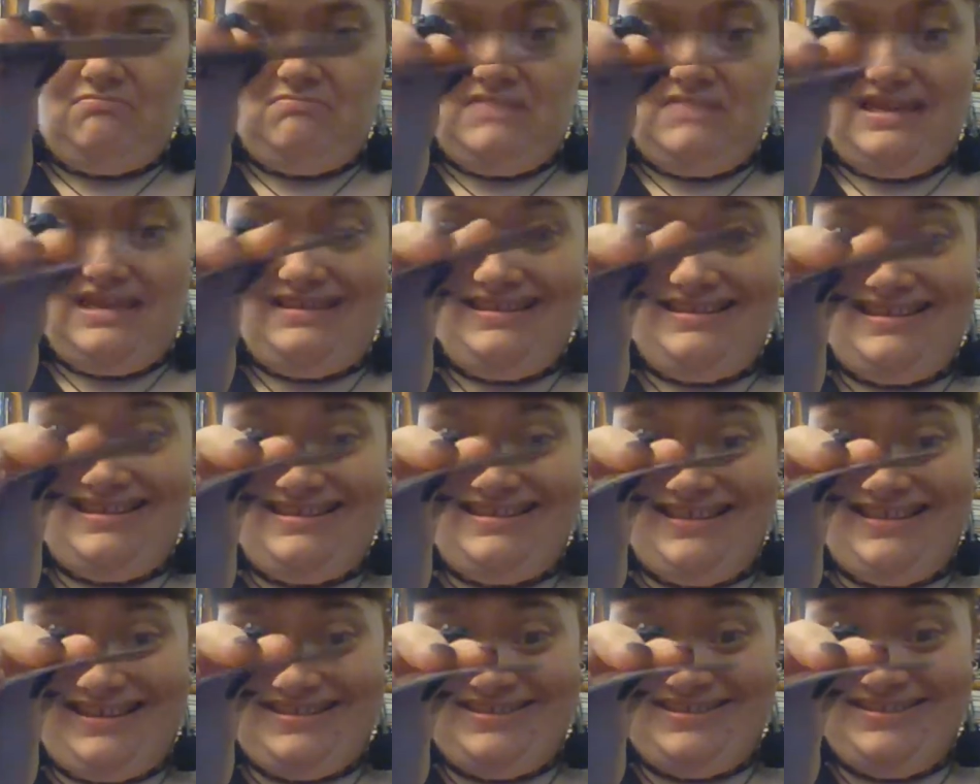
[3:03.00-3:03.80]
it
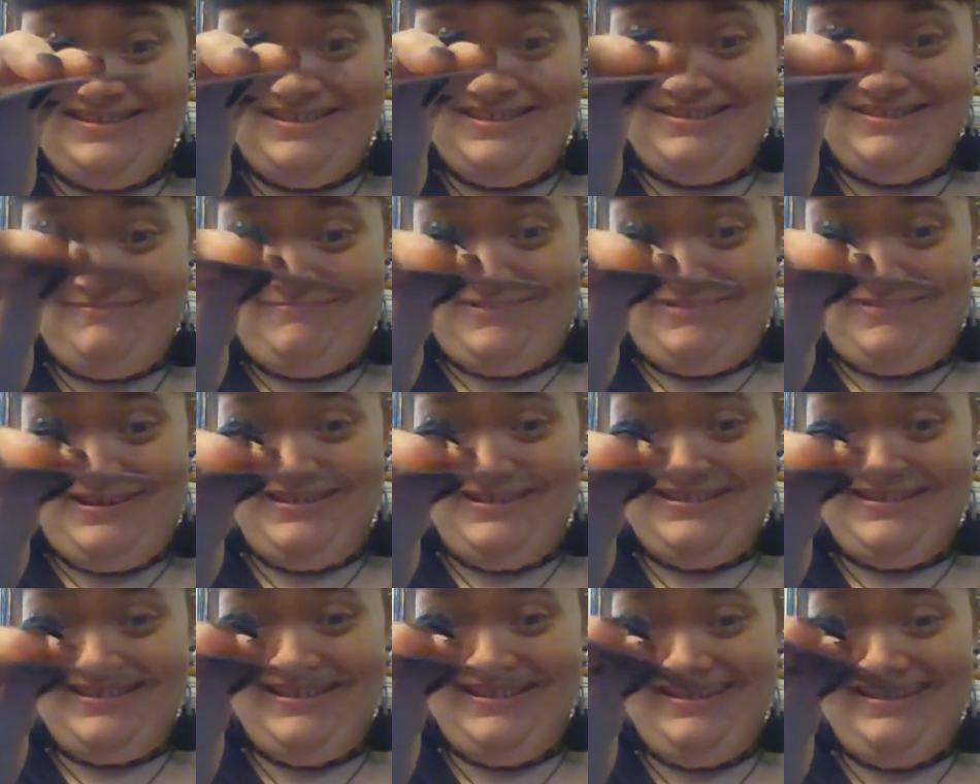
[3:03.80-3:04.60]
is actually
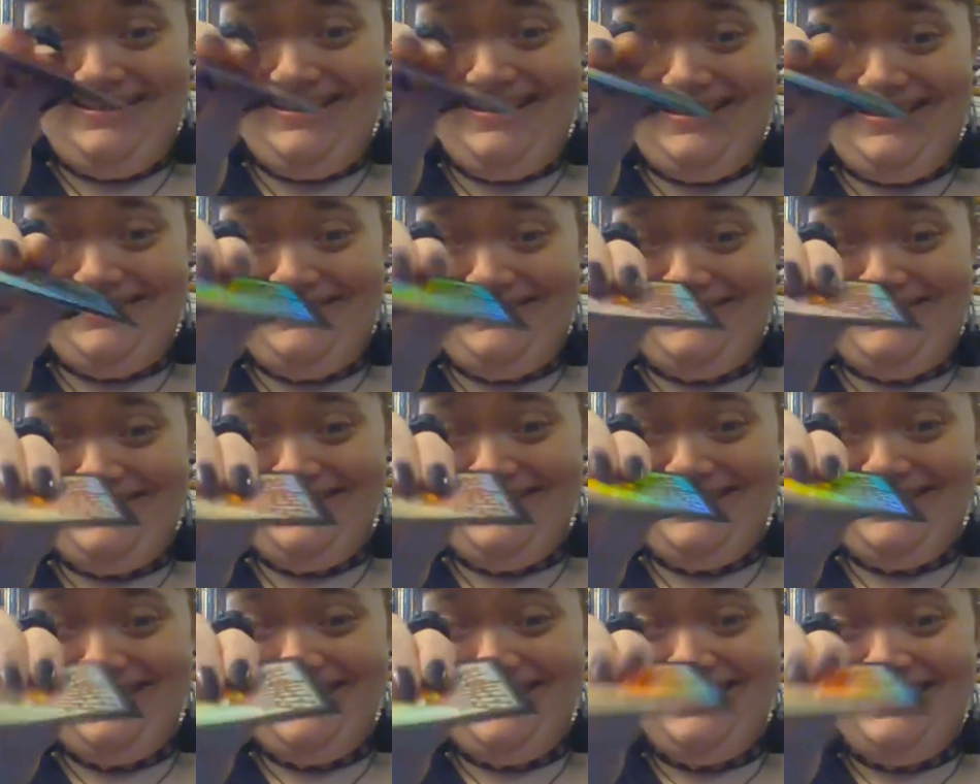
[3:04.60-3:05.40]
surprisingly good.
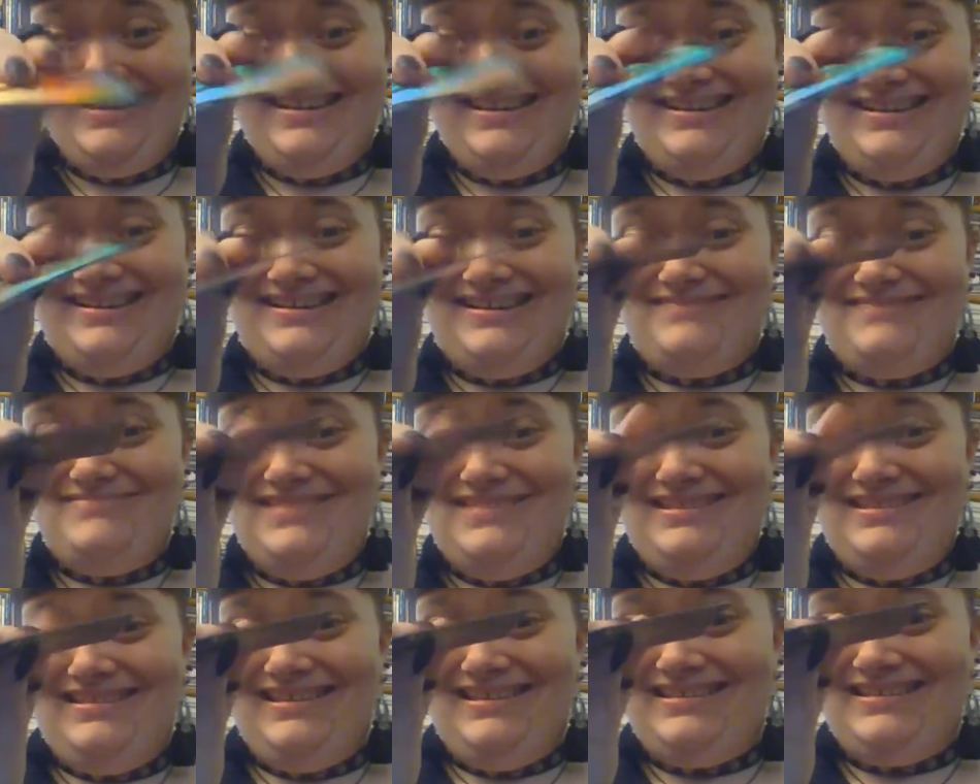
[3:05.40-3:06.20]
I
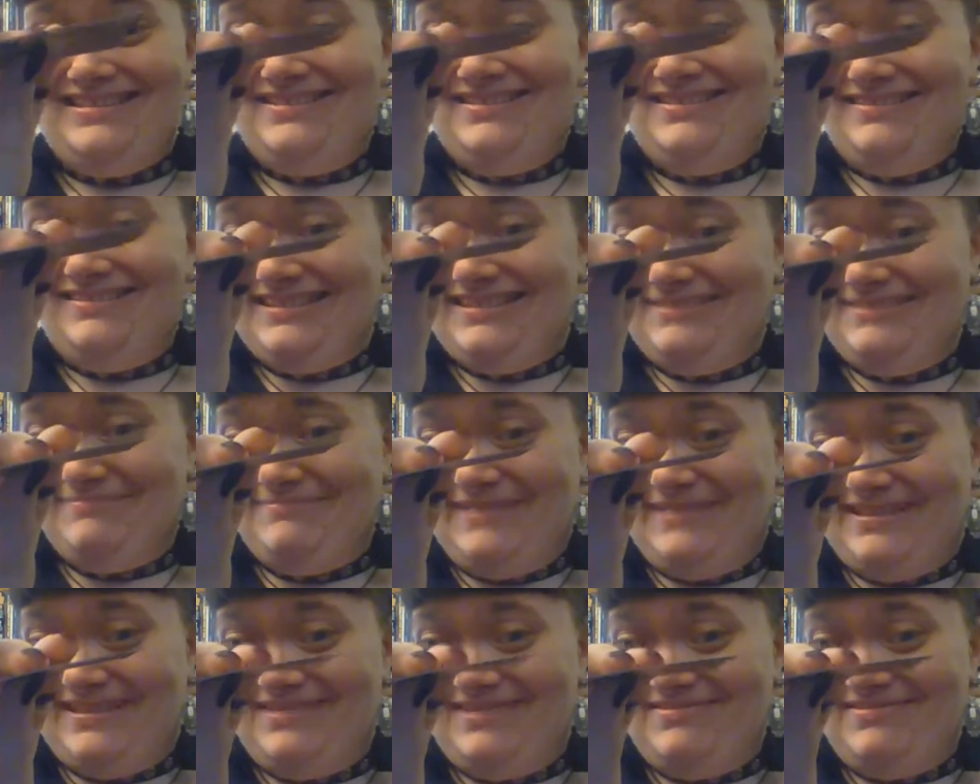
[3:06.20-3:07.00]
mean, it's not
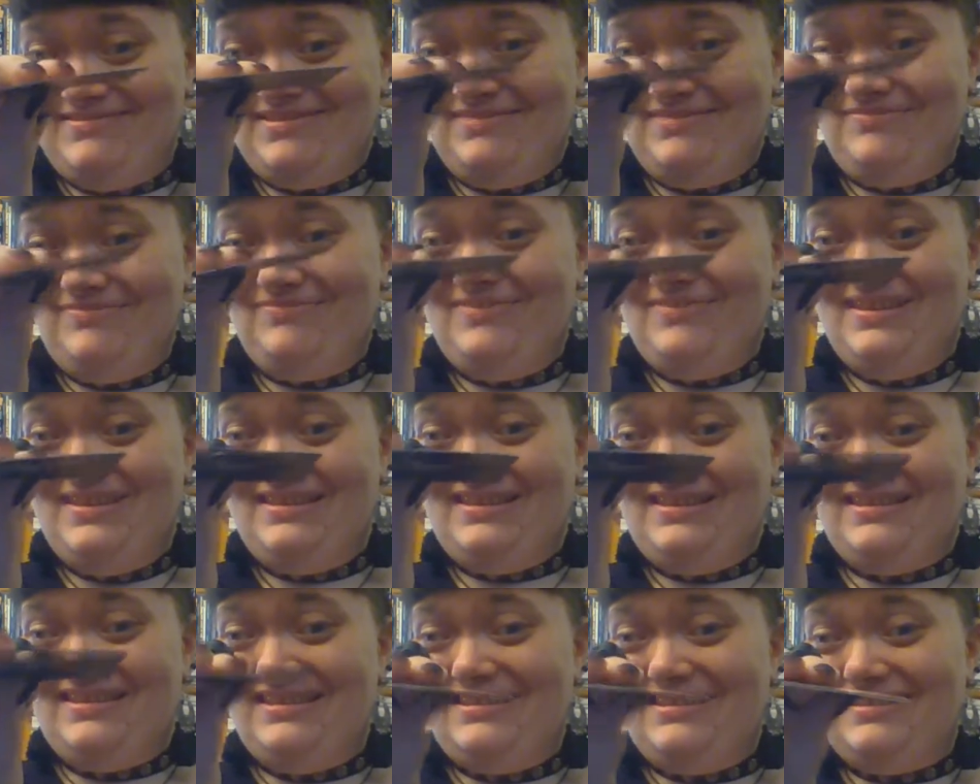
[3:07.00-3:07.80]
expensive. You can feel
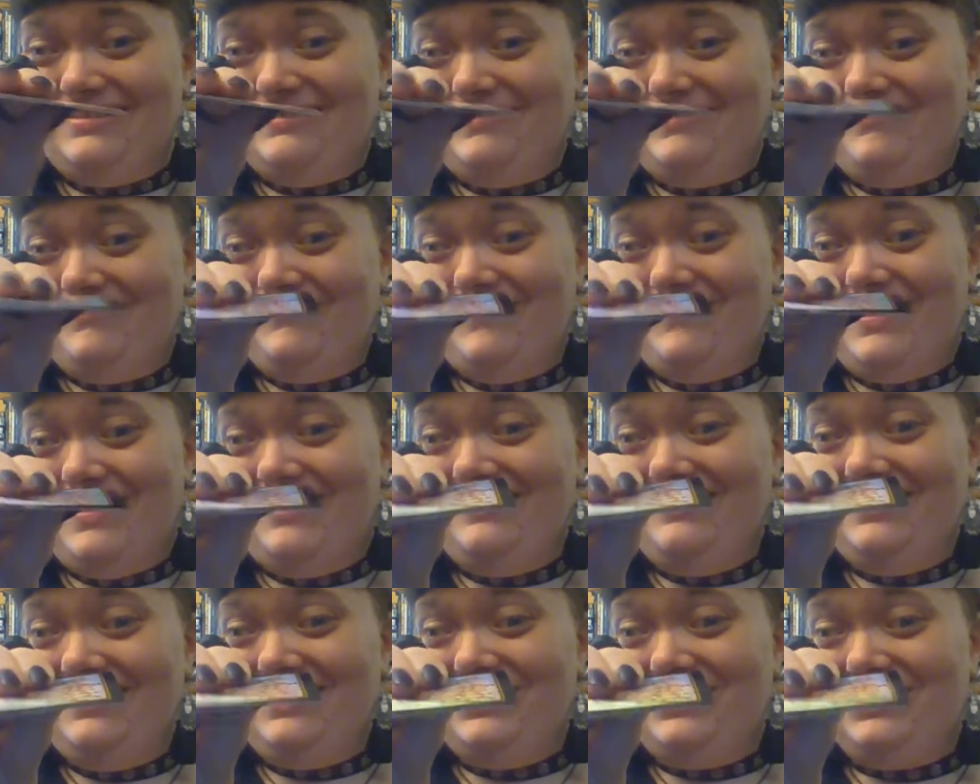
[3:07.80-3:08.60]
that it's
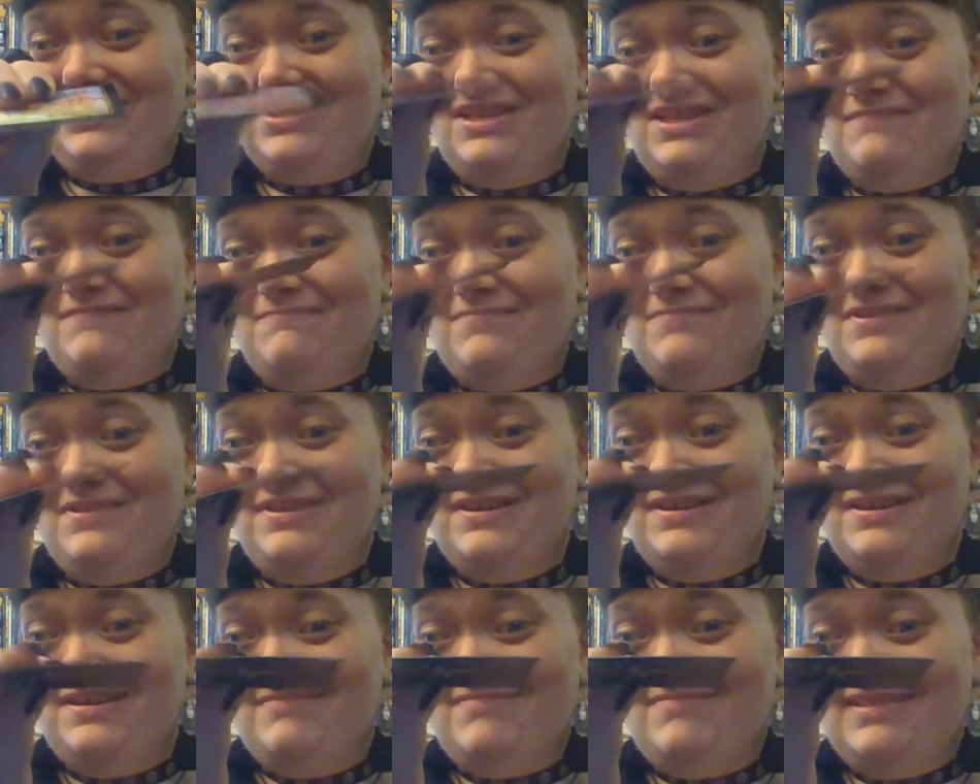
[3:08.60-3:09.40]
fairly cheap,
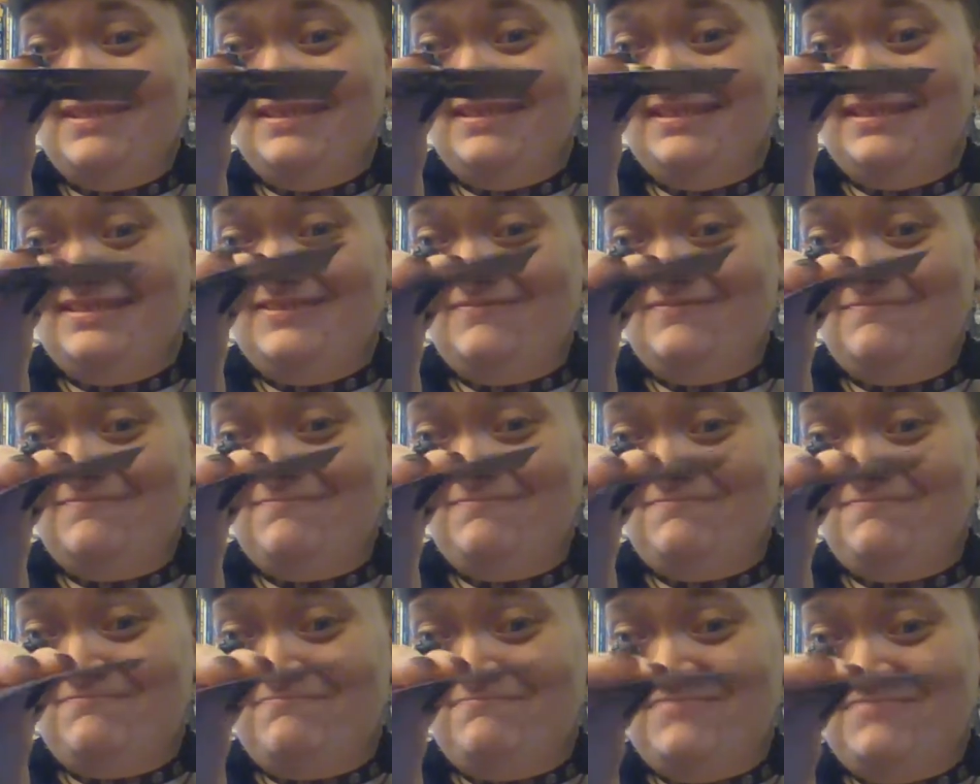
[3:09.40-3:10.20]
but it's
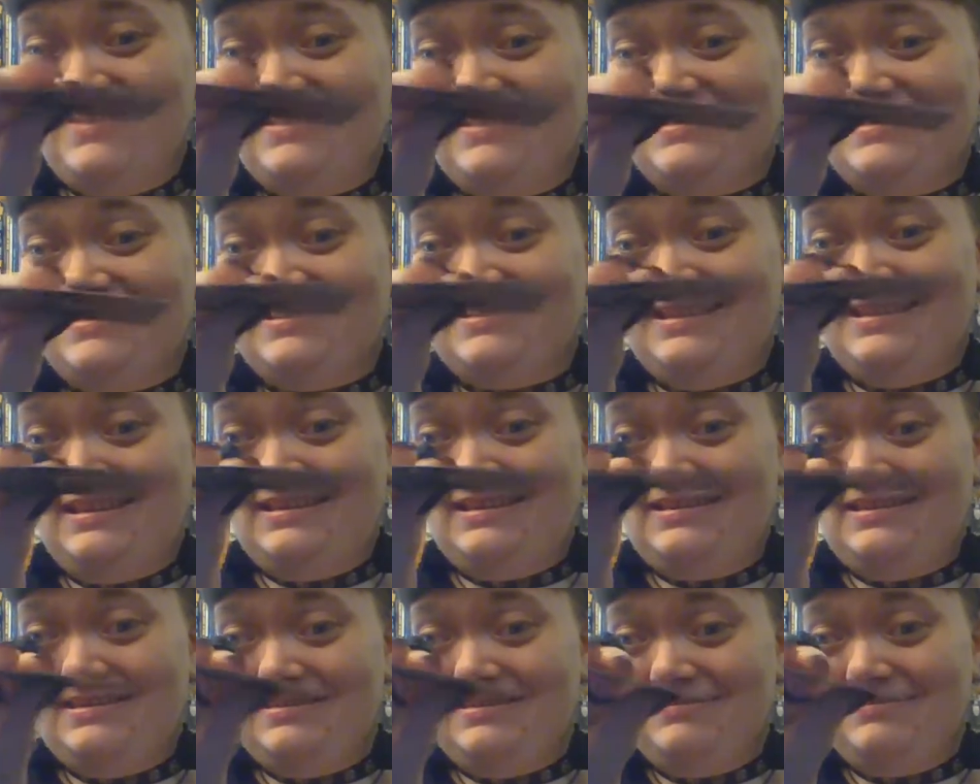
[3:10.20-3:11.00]
thick.
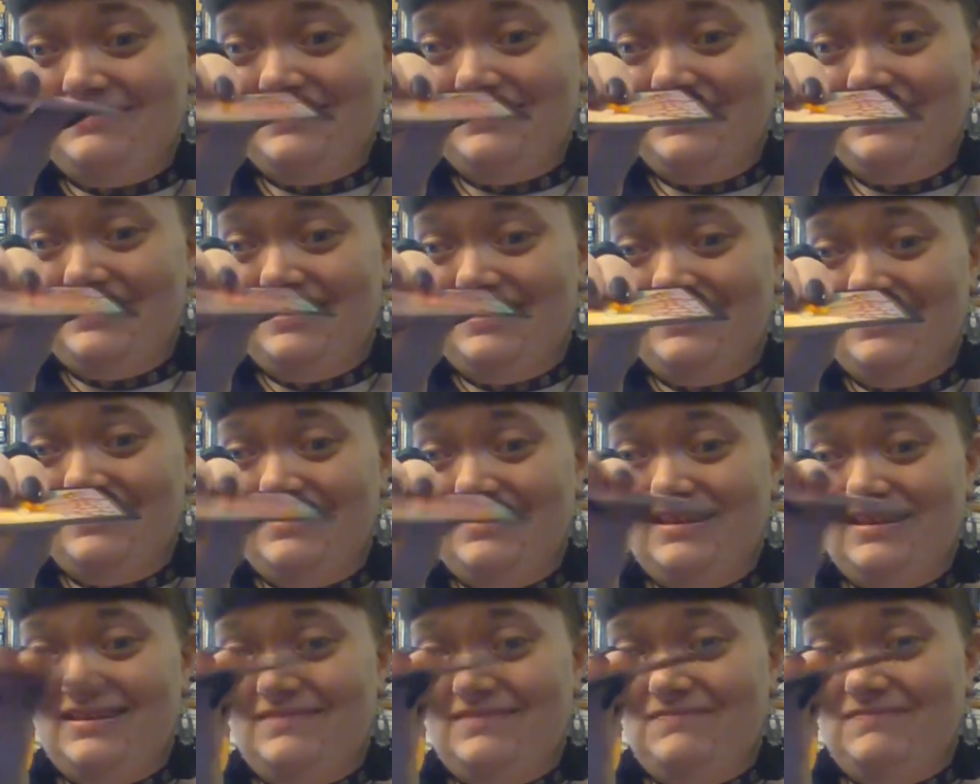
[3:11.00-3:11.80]

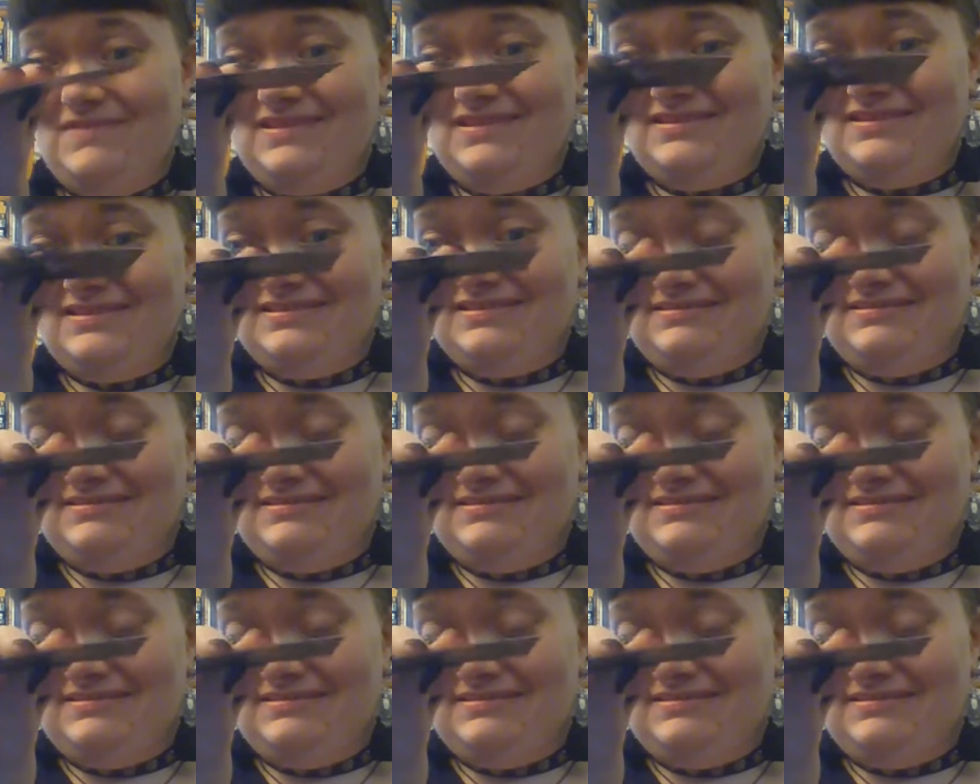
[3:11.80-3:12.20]
This will